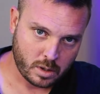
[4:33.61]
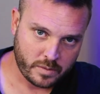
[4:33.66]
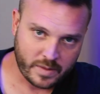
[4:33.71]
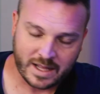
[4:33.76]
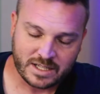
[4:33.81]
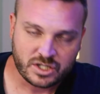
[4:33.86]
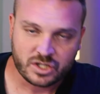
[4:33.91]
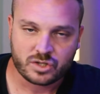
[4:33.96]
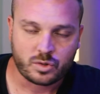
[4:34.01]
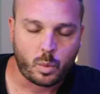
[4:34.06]

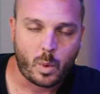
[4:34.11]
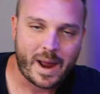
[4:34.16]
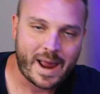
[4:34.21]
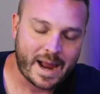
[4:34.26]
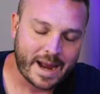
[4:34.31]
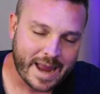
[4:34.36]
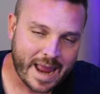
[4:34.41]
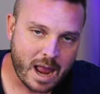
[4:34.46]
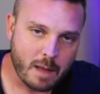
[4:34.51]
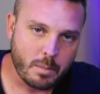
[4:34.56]
That's just the way
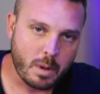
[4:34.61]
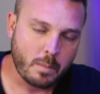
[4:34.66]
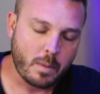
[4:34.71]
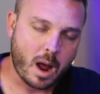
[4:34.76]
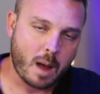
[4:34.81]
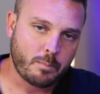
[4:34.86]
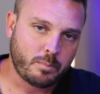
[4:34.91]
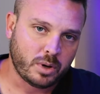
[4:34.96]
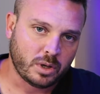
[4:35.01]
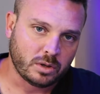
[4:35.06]
I am.
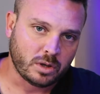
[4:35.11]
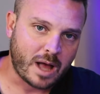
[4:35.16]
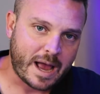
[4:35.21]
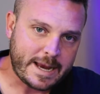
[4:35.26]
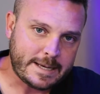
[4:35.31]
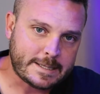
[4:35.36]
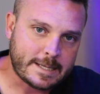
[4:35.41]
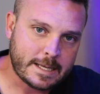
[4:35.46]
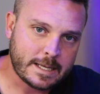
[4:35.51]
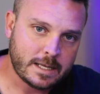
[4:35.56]
I'm
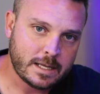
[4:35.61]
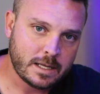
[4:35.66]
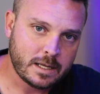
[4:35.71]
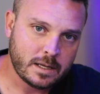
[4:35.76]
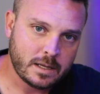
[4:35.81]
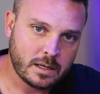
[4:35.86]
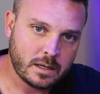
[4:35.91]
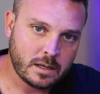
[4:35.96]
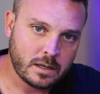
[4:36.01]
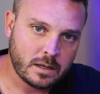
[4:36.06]
polite.
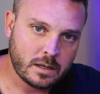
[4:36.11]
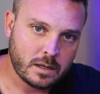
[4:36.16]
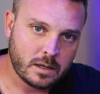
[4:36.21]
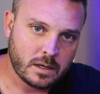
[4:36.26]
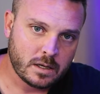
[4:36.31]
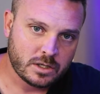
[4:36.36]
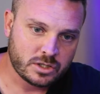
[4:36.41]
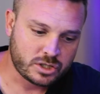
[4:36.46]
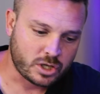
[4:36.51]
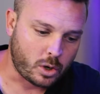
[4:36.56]

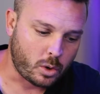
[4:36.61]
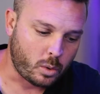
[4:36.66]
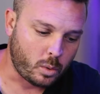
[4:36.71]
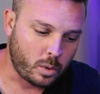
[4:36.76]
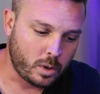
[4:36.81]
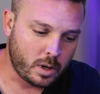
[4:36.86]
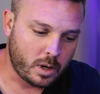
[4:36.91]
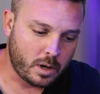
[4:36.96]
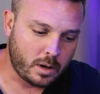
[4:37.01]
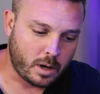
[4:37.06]

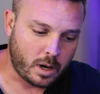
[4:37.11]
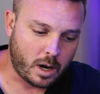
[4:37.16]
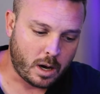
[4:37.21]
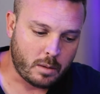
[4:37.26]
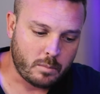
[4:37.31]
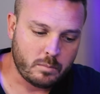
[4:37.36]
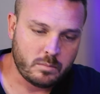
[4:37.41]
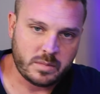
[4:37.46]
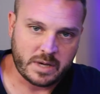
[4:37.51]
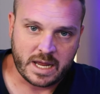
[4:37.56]
So
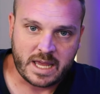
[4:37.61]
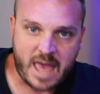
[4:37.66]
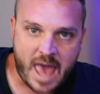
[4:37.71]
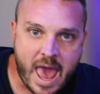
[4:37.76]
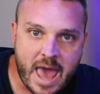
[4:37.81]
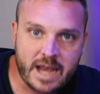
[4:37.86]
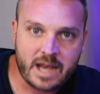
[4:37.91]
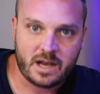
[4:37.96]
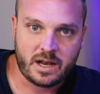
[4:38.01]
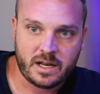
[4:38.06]
Nick
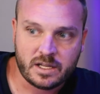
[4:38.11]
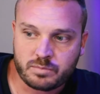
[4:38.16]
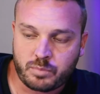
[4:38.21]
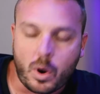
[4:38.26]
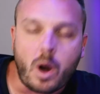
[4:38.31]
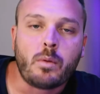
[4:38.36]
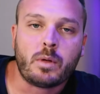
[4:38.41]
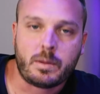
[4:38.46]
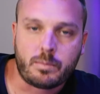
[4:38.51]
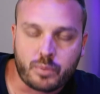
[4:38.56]
Cannon is
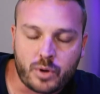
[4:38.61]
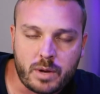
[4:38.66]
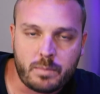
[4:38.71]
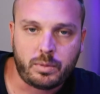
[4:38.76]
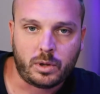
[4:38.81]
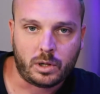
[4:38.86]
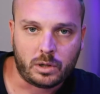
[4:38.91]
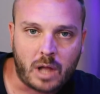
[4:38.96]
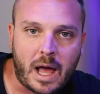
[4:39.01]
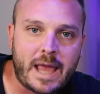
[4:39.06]
probably a pretty
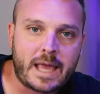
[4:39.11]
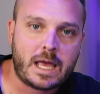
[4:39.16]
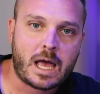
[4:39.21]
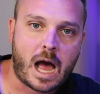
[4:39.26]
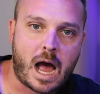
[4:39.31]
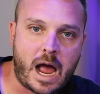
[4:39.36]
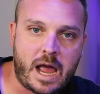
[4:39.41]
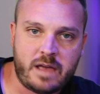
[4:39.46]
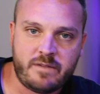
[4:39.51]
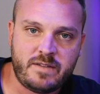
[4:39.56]
polite
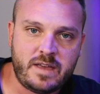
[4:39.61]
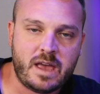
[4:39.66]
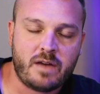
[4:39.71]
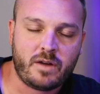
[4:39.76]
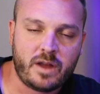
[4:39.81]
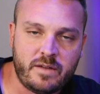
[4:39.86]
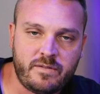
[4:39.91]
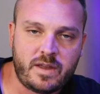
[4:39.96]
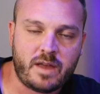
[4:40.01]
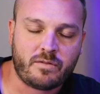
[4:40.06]
guy if
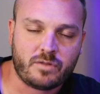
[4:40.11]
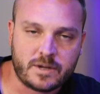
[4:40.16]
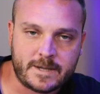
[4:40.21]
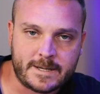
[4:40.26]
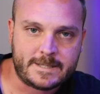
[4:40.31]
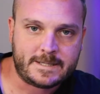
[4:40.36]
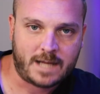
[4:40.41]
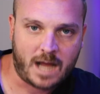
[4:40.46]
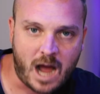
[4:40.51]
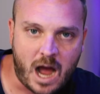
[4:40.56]
he ever
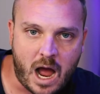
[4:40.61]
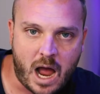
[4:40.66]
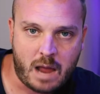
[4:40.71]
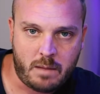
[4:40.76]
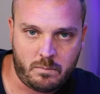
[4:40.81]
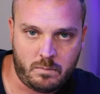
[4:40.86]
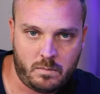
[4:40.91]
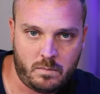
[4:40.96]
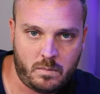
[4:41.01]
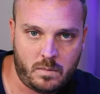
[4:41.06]
did
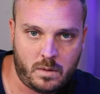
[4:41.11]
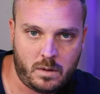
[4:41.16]
time.